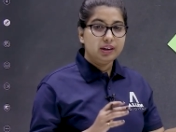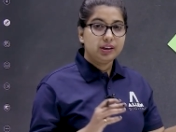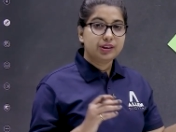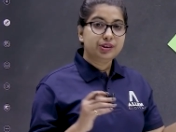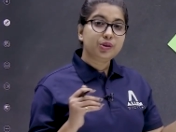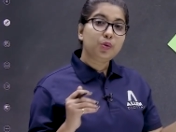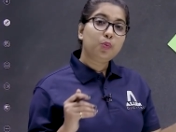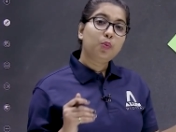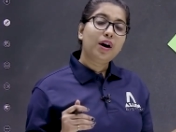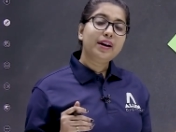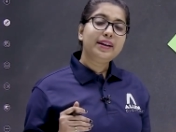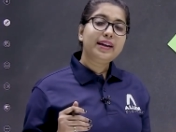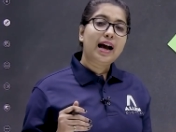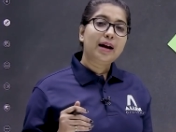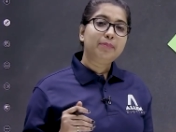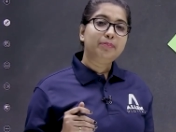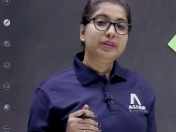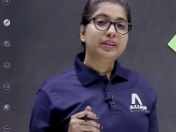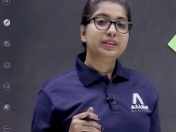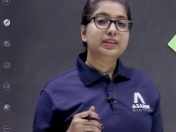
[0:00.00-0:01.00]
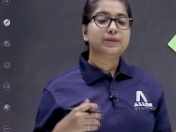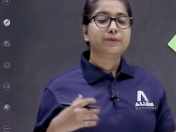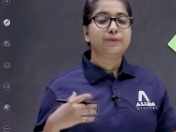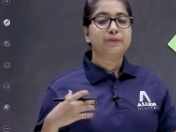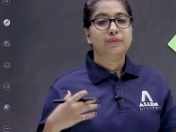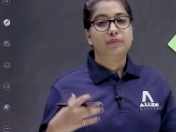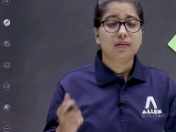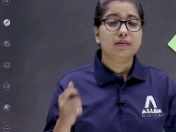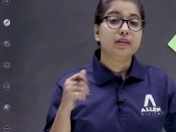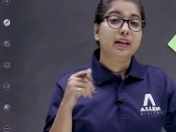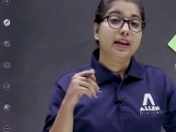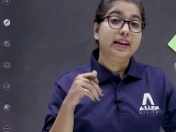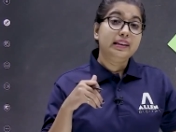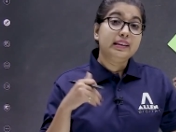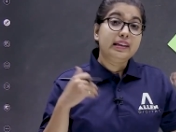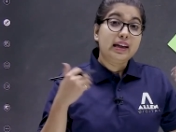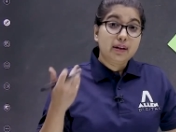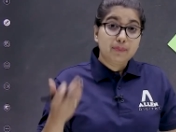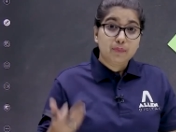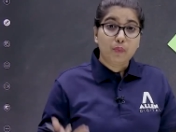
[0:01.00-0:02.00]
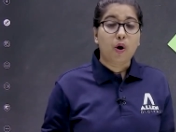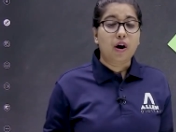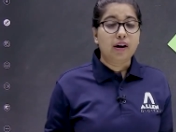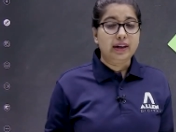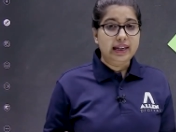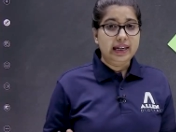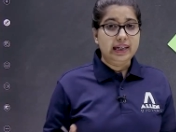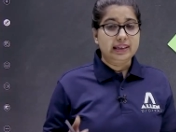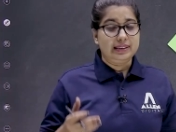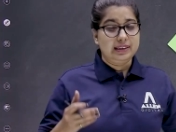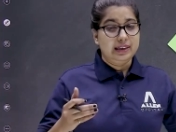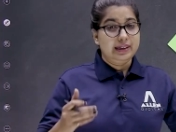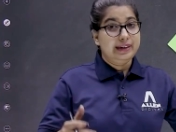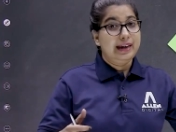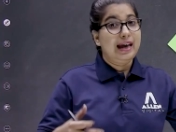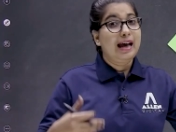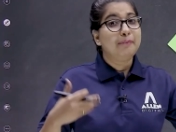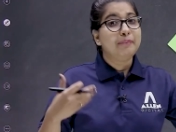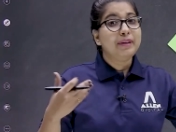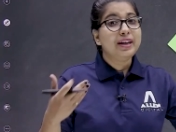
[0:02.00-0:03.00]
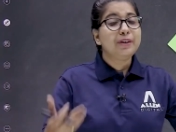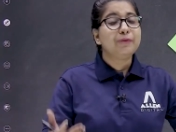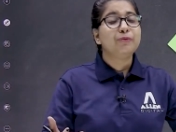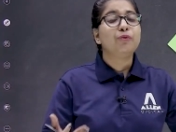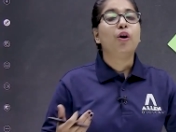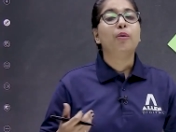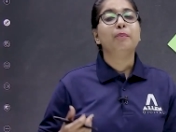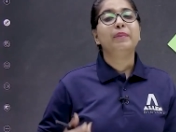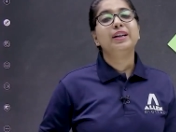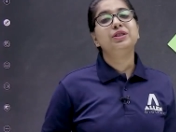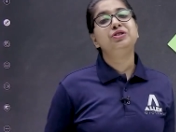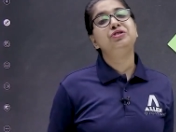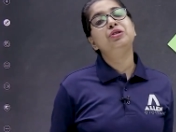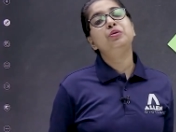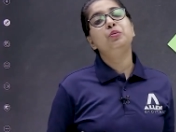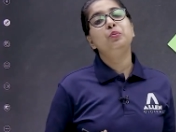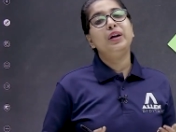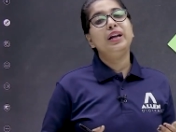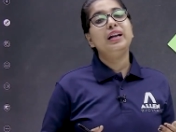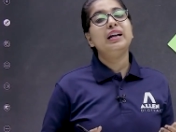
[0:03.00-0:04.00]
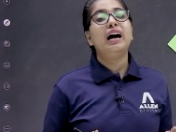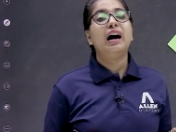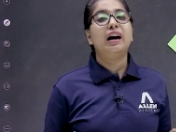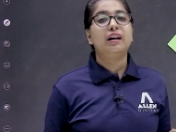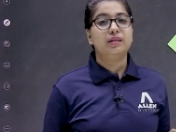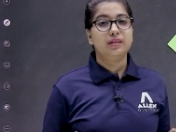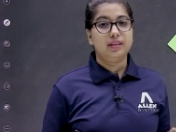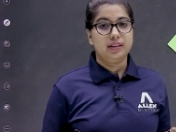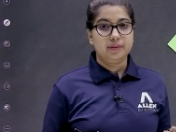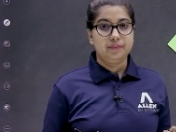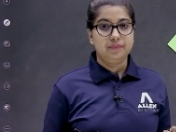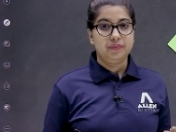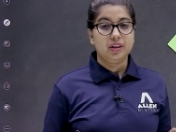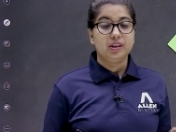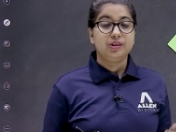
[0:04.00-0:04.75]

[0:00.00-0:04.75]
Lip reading: so what happens in their bodies, gamete formation will occur.